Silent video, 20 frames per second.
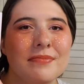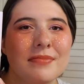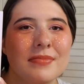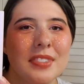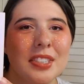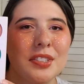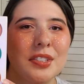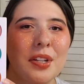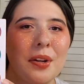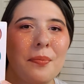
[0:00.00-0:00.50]

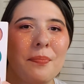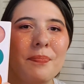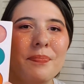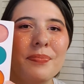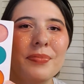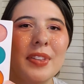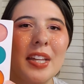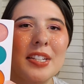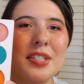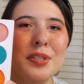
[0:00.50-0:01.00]
So
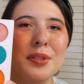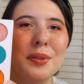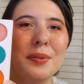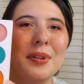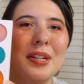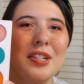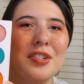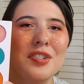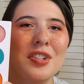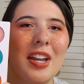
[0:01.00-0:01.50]
that's the
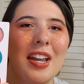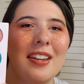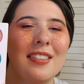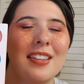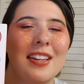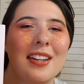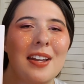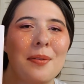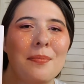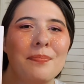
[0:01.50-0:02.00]
green shade
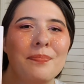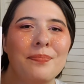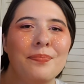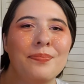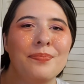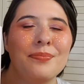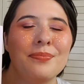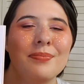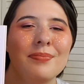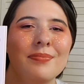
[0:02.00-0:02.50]
that I'm
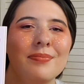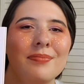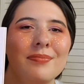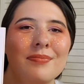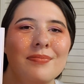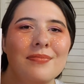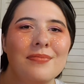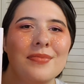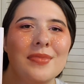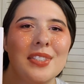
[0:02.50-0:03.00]

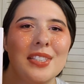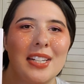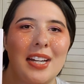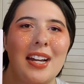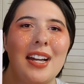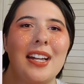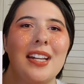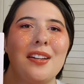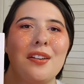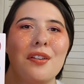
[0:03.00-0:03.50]

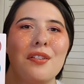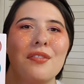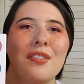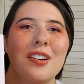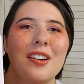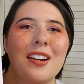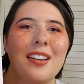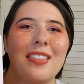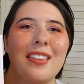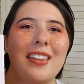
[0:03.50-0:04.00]
dying over.
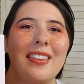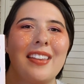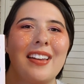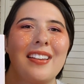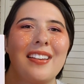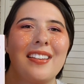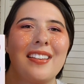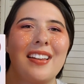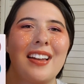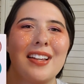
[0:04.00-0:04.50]
And then I
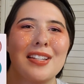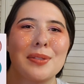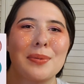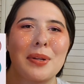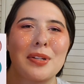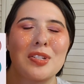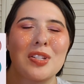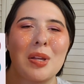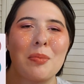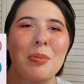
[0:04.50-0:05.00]

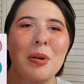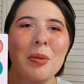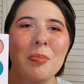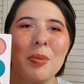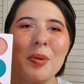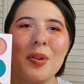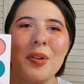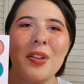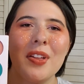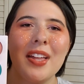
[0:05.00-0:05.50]
swatched that
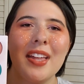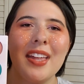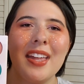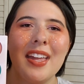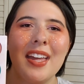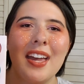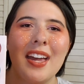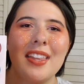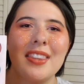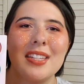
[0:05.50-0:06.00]
purple
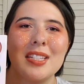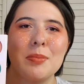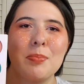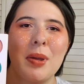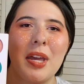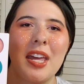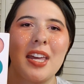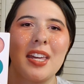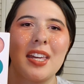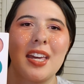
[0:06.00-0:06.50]
and this
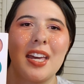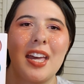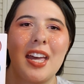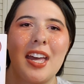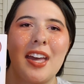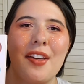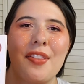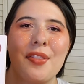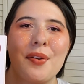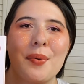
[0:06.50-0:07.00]
pink
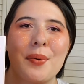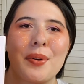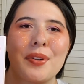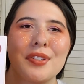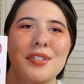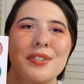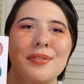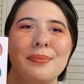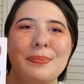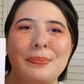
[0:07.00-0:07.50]
and the orange.